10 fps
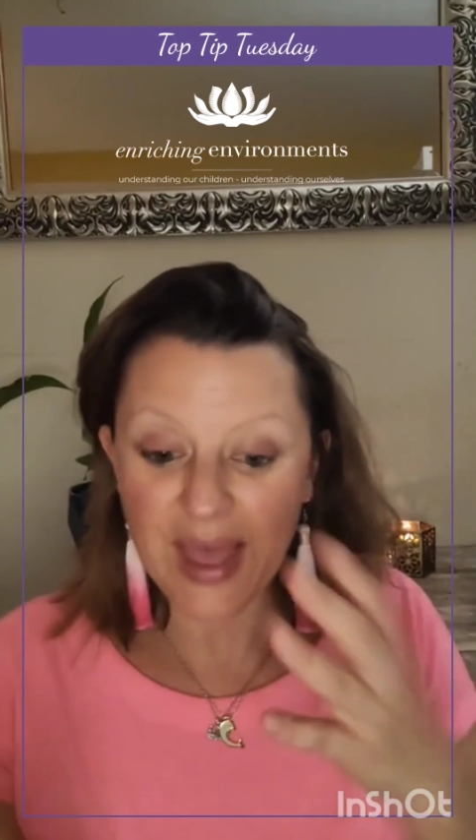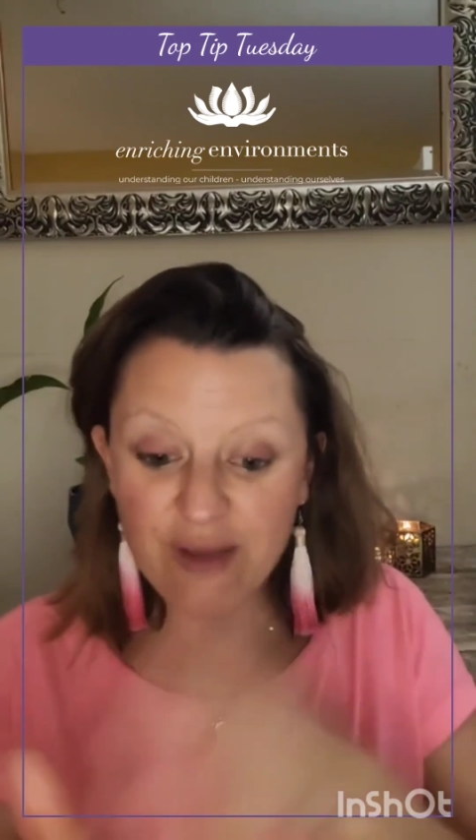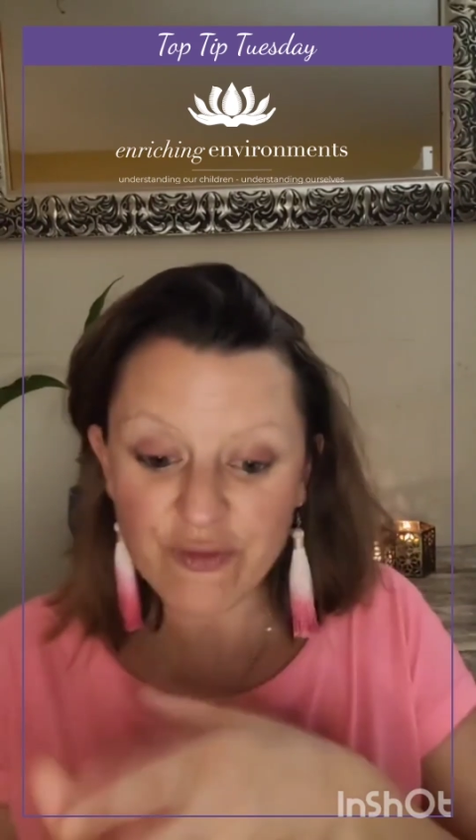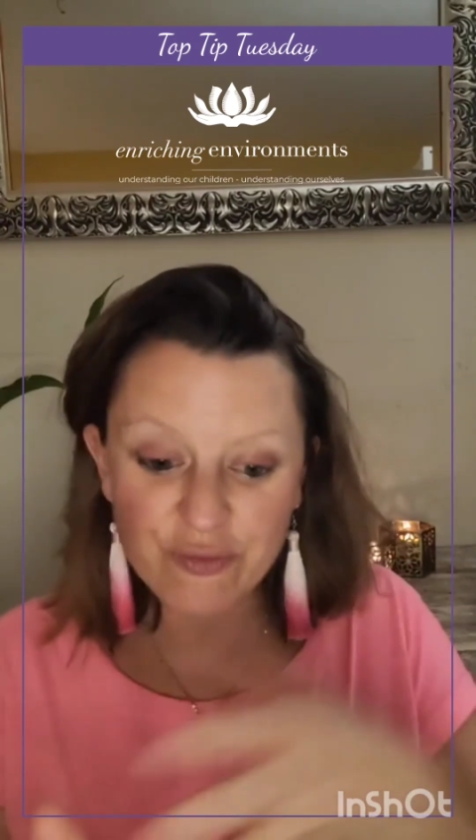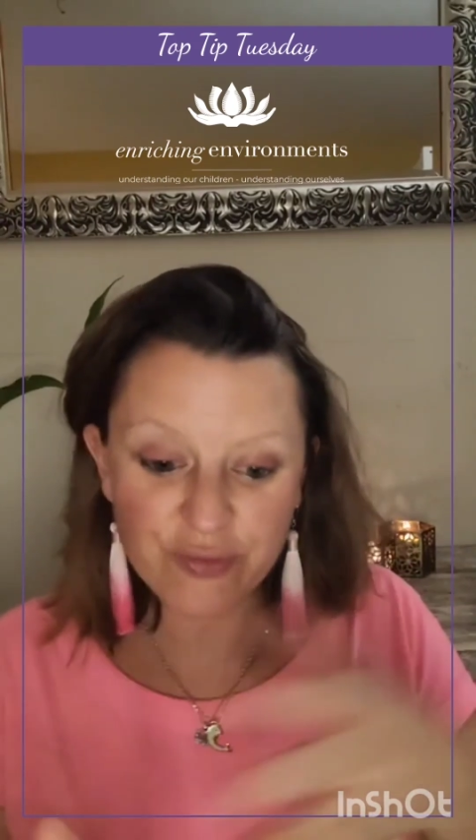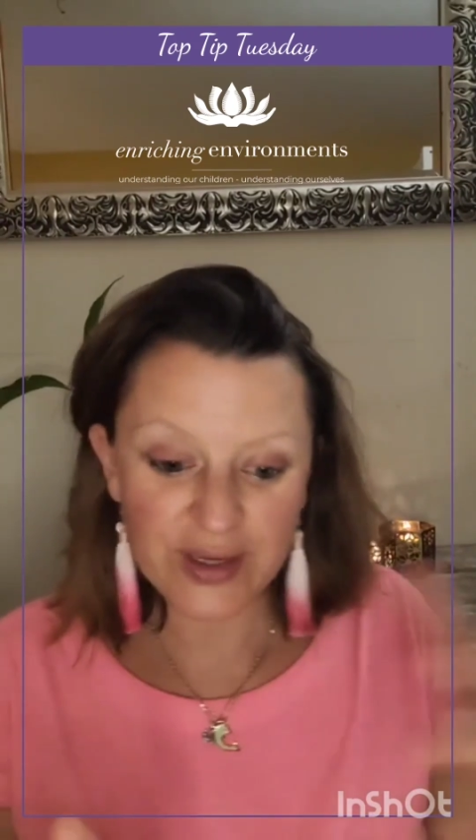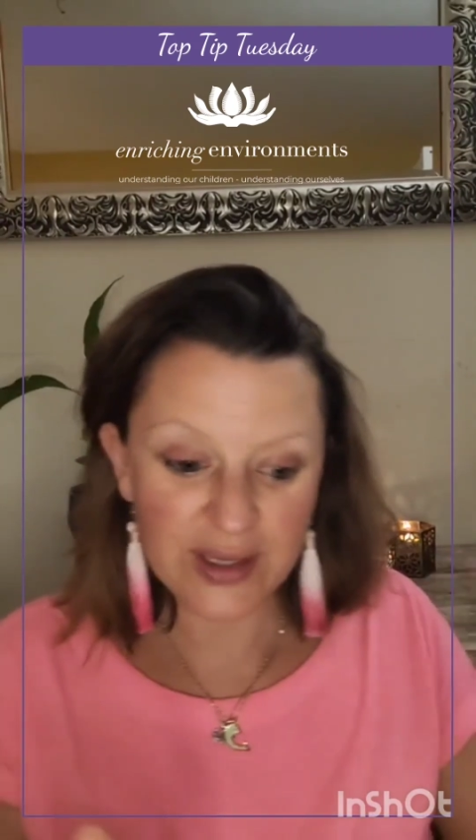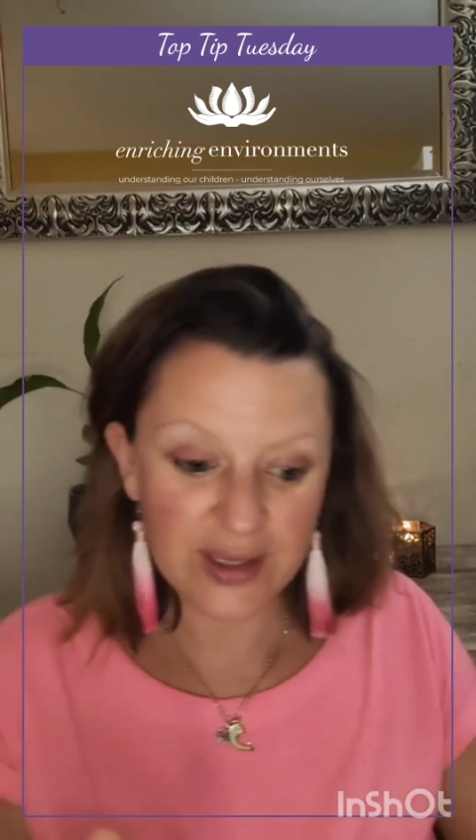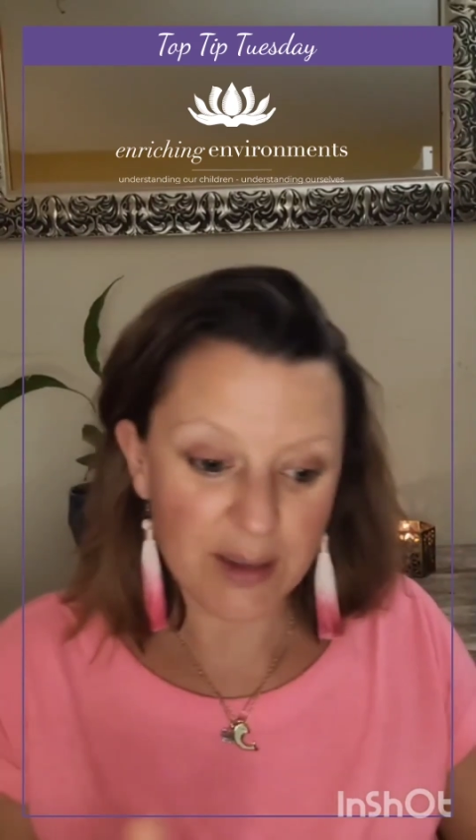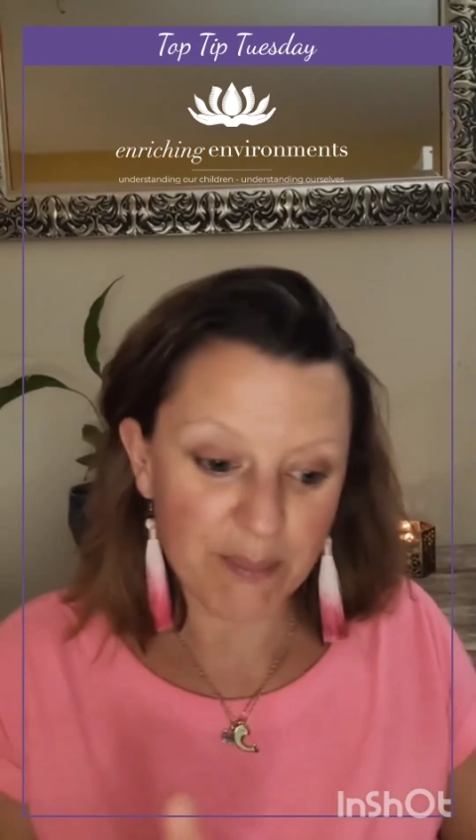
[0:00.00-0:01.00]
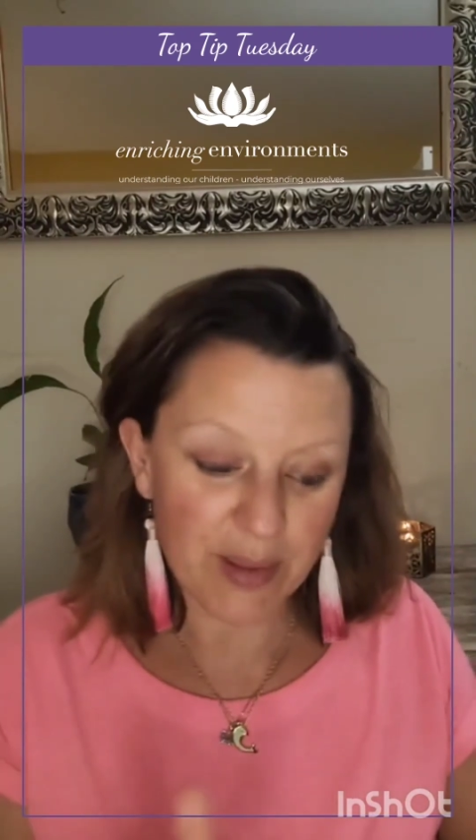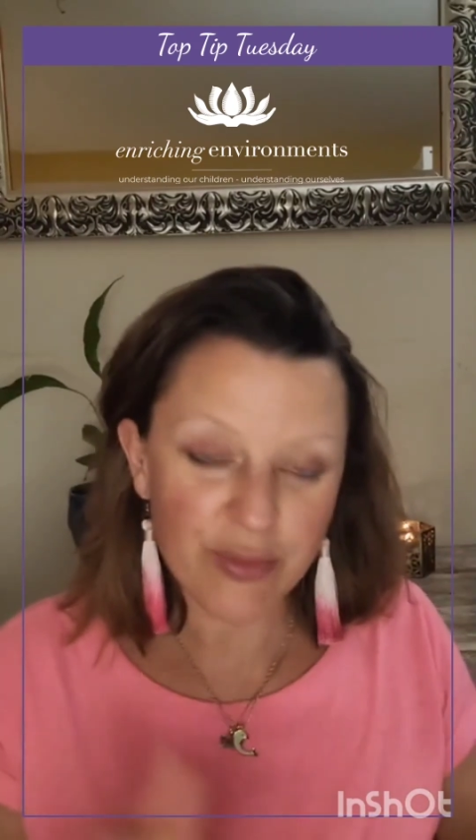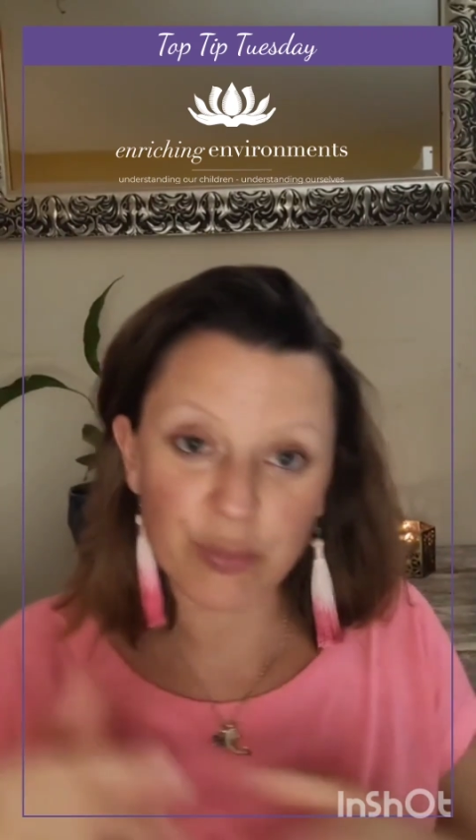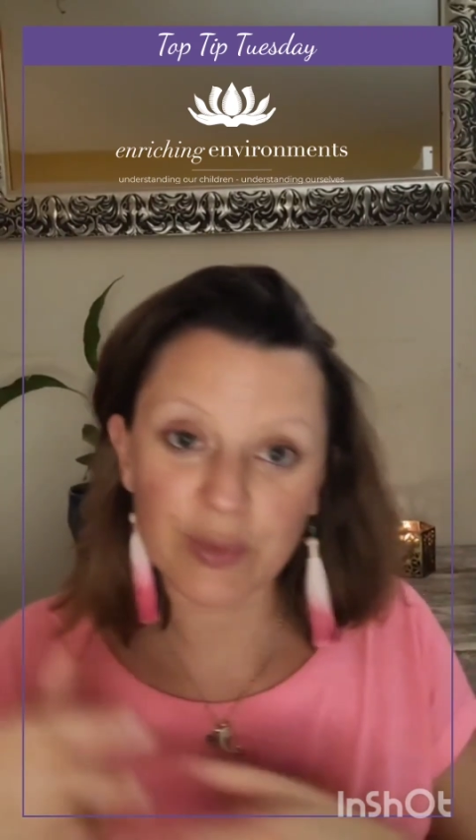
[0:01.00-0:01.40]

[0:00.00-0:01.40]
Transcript: Every month